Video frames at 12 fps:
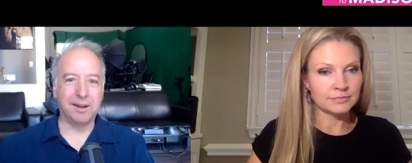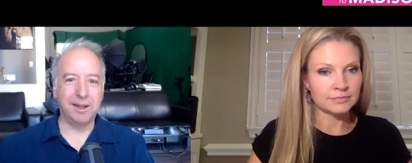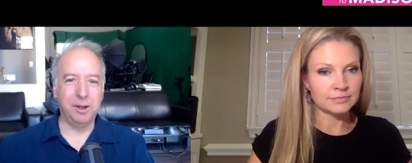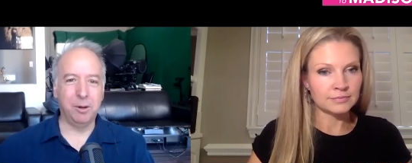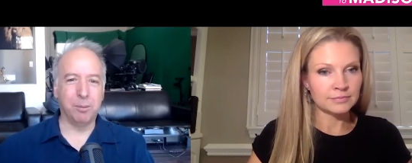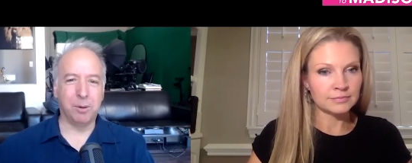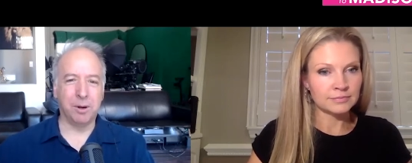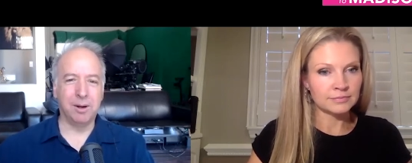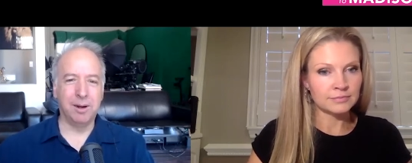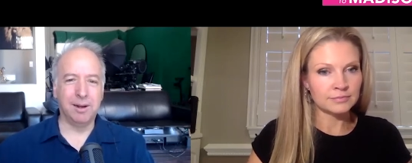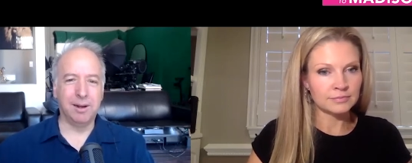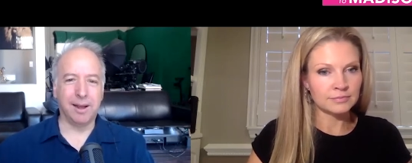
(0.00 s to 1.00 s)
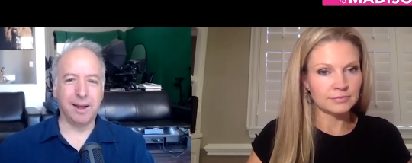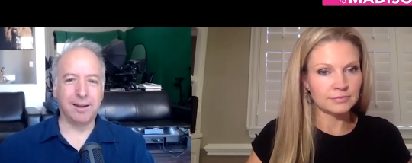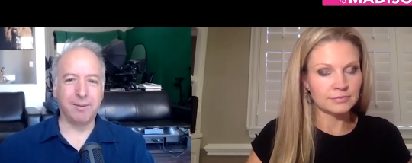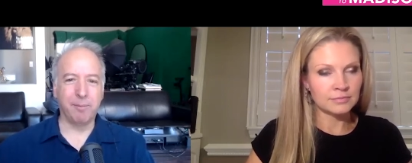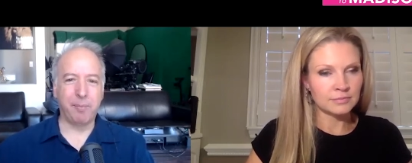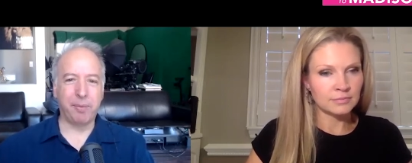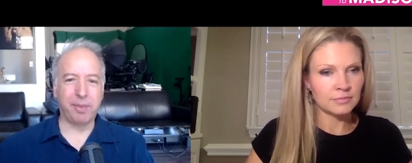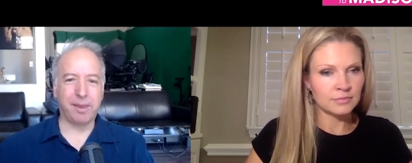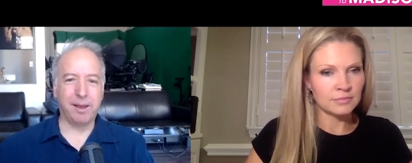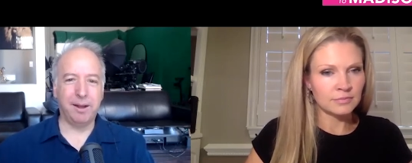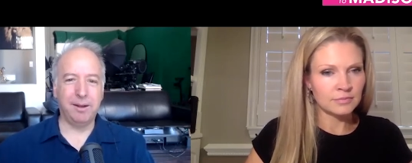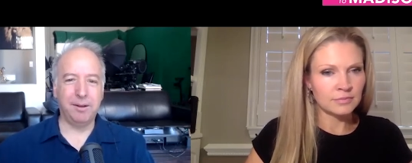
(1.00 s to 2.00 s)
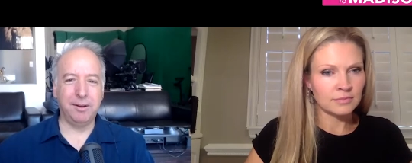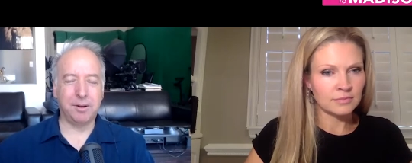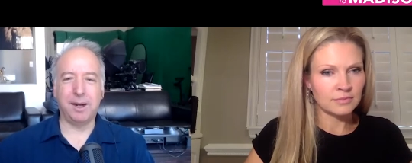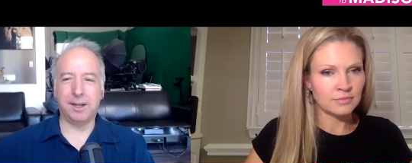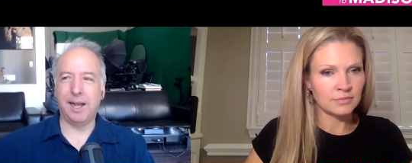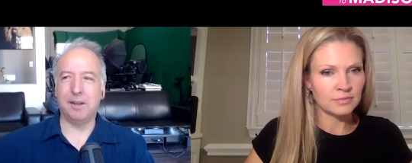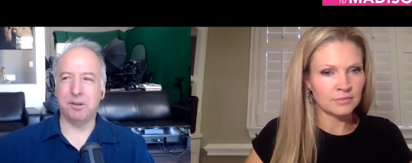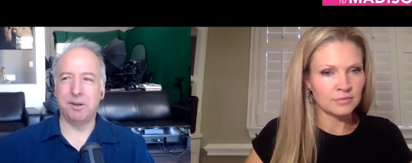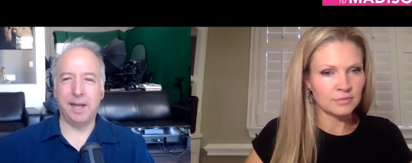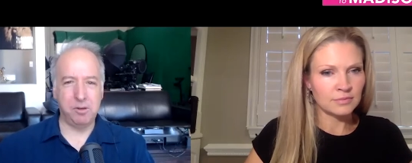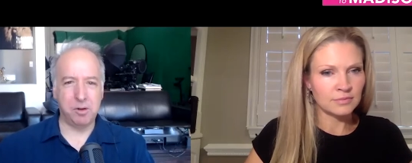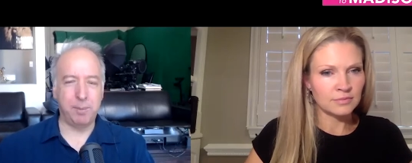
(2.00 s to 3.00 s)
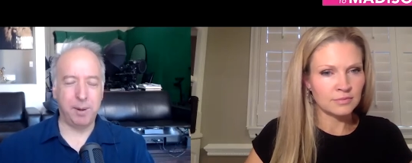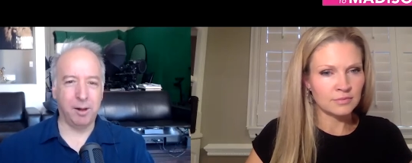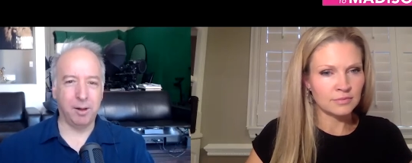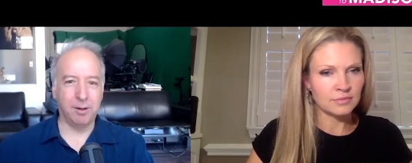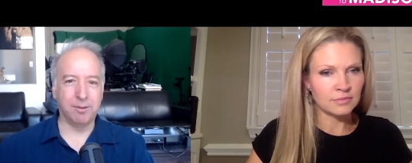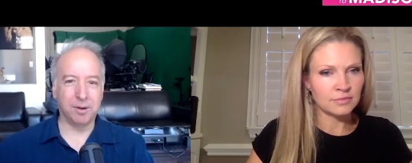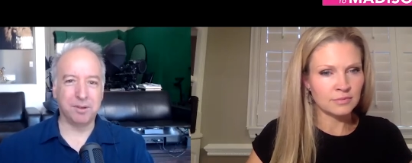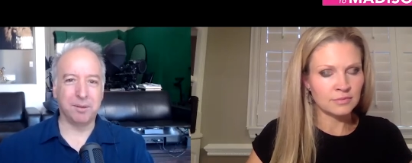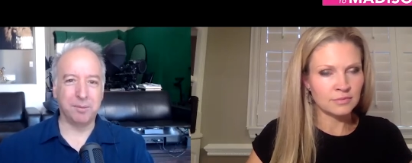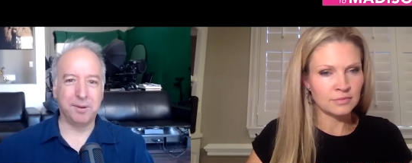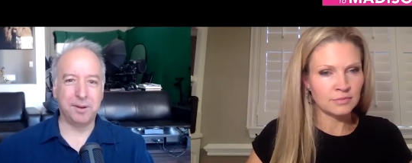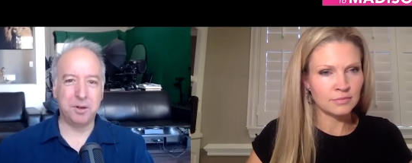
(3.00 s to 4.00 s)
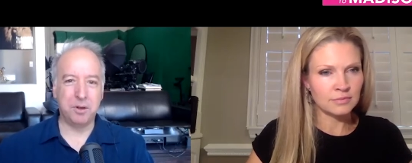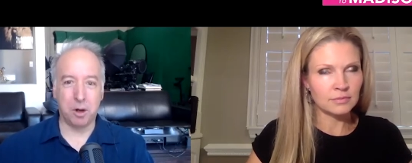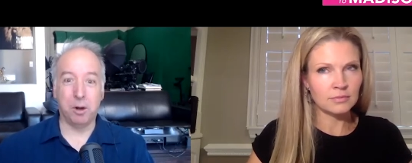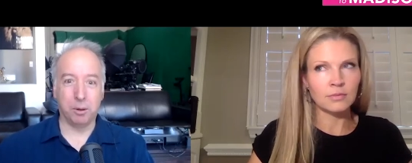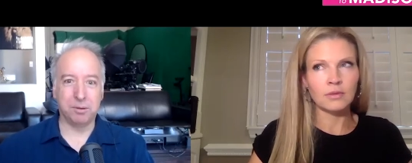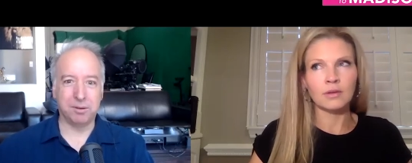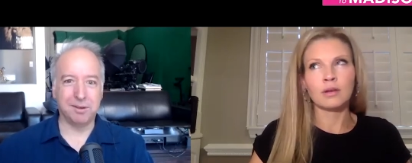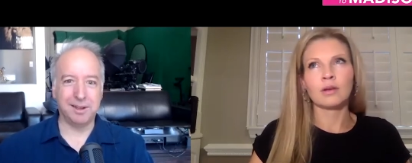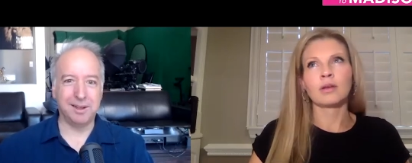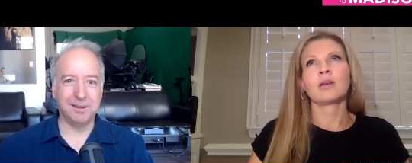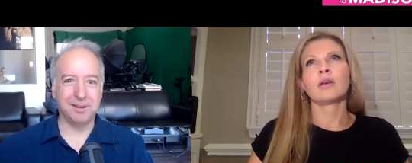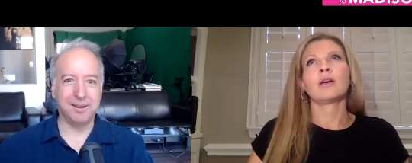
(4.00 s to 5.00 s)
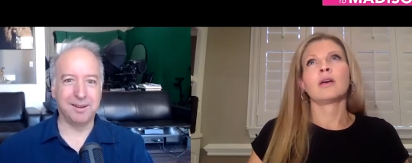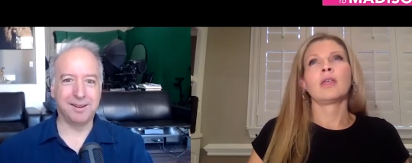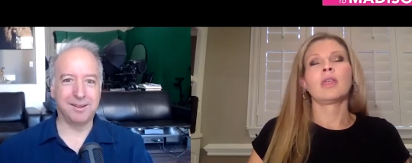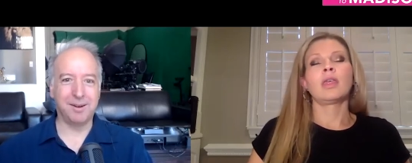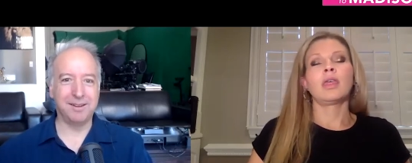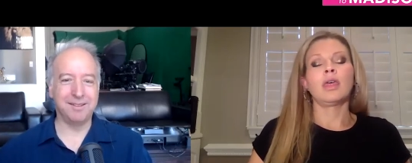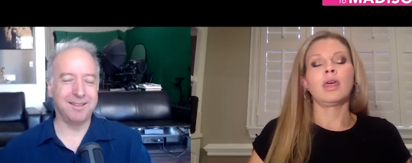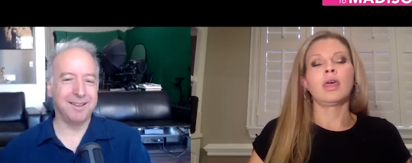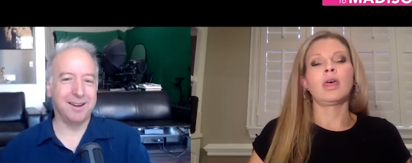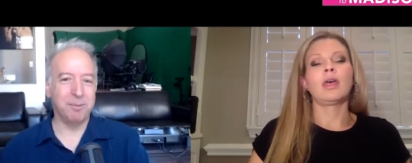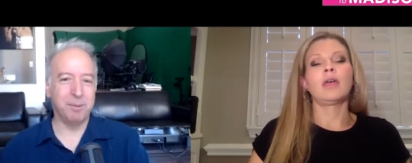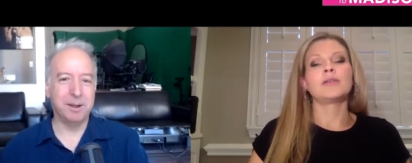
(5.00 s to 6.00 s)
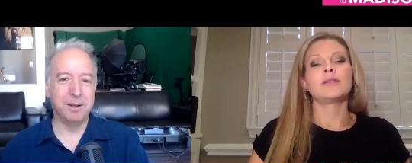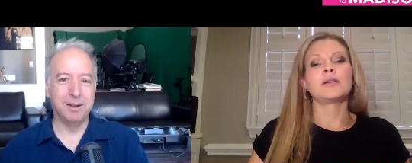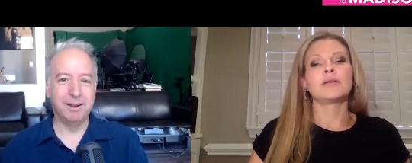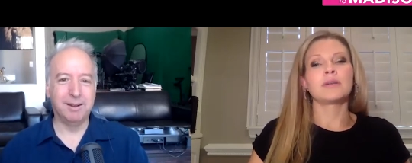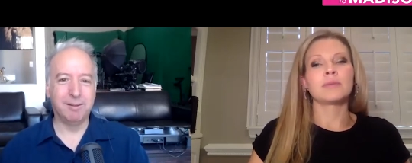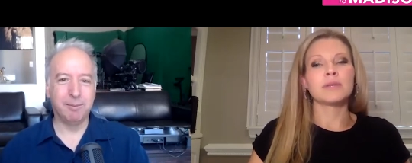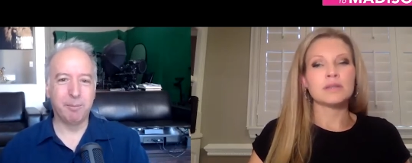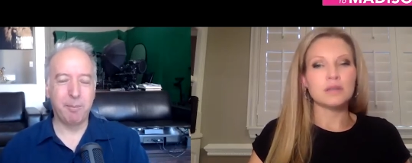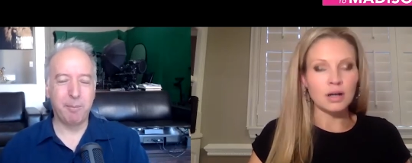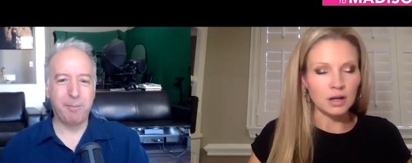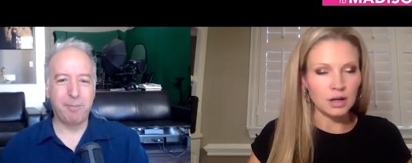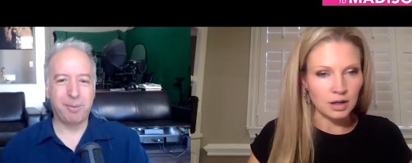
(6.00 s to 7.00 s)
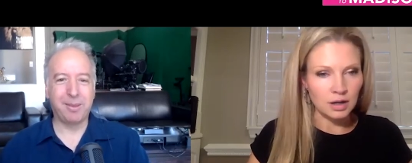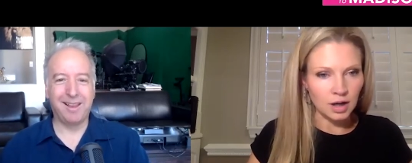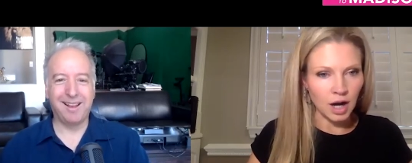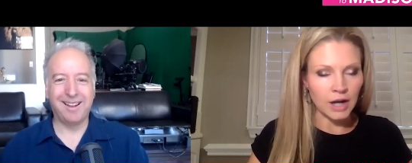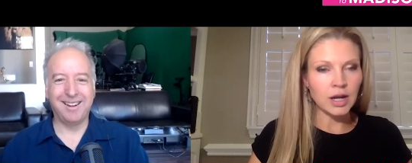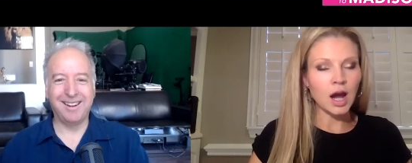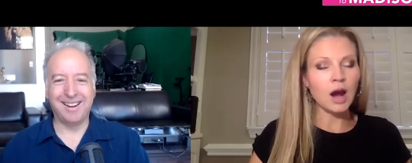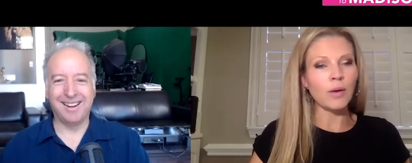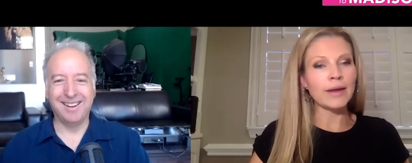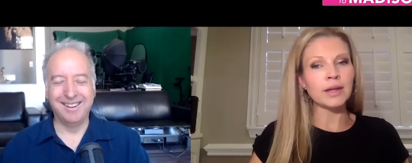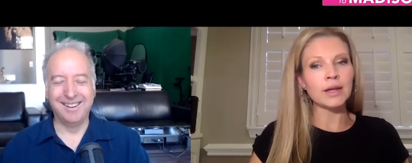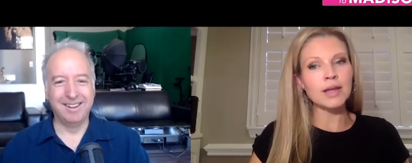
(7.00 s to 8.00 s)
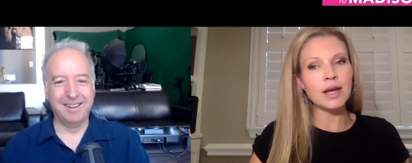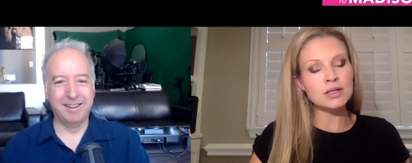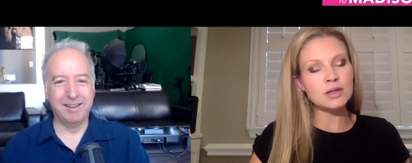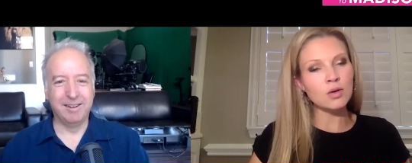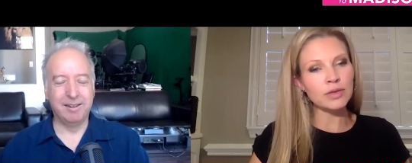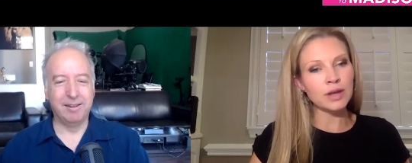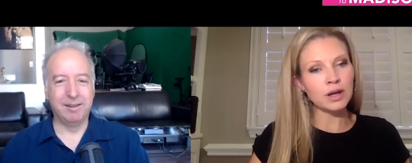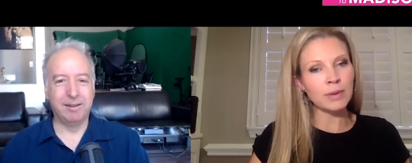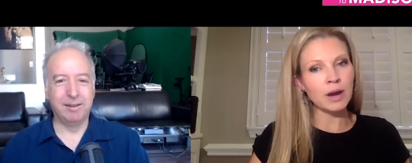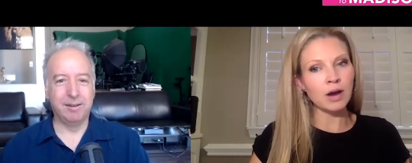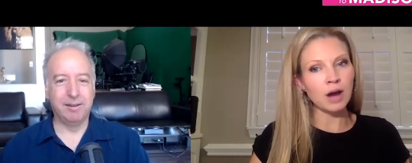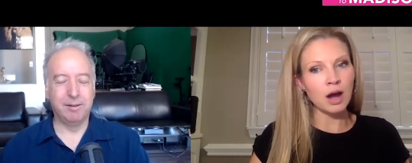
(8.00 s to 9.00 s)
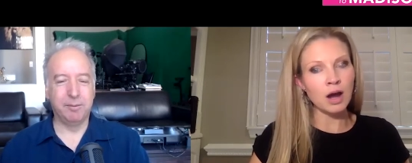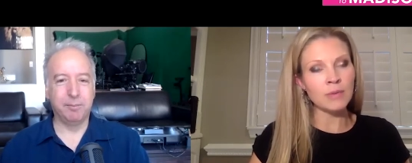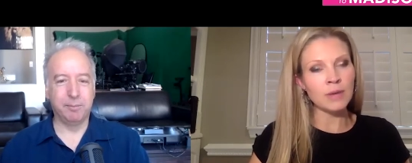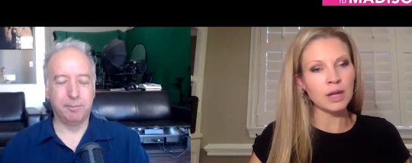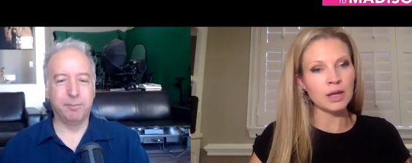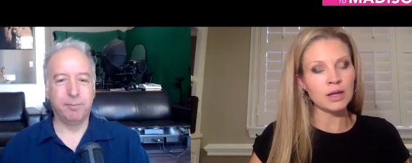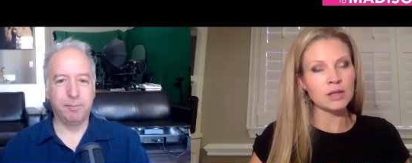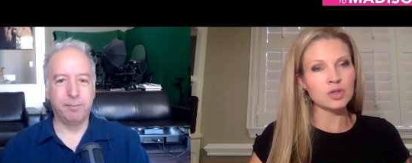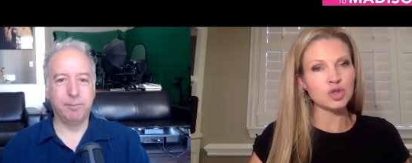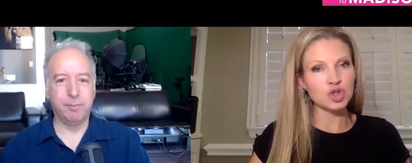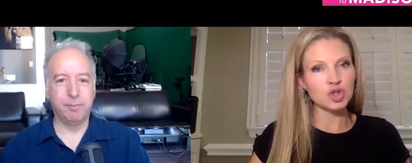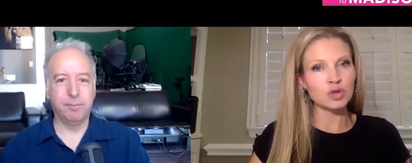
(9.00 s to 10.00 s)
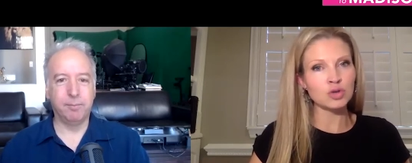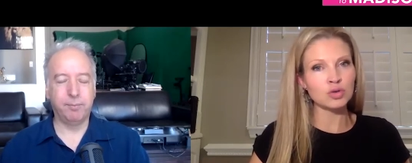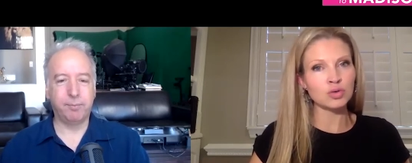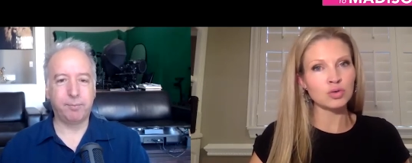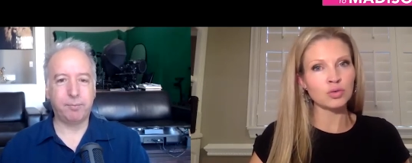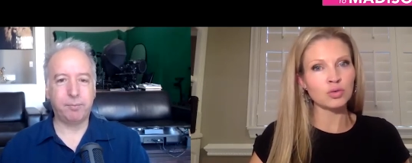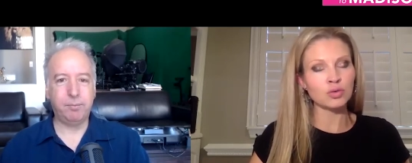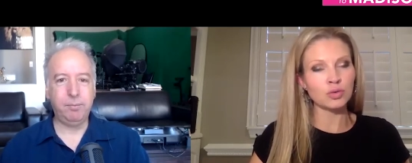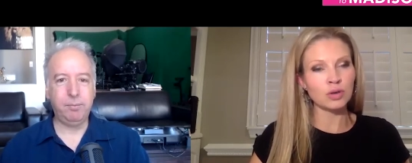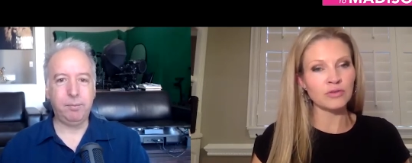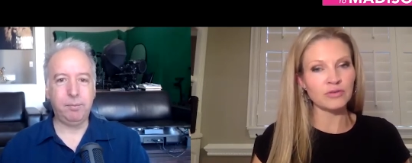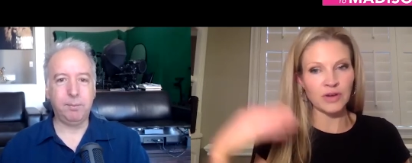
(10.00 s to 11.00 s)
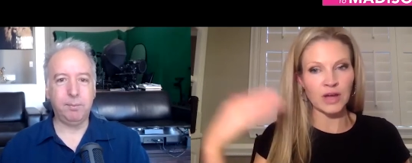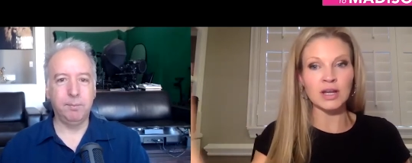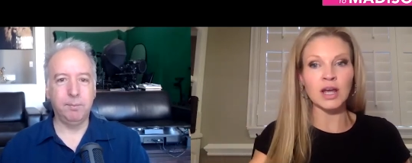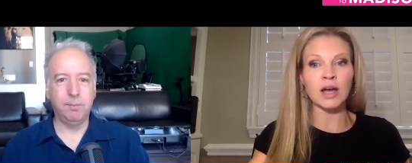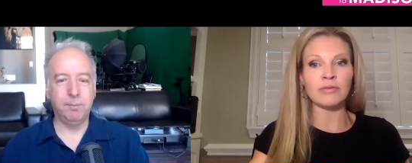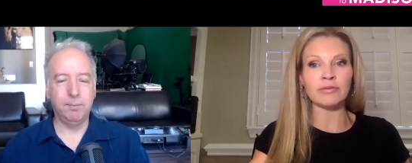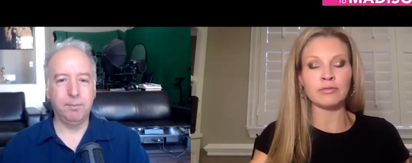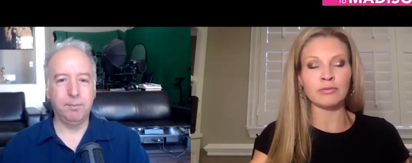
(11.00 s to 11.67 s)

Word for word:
Speaker 1: humor like trying to cancel Dave Chappelle over some jokes is a crazy thing. To
Speaker 2: Don't even get me started. I know, yeah. and like that's the whole thing about comedy is to offend half the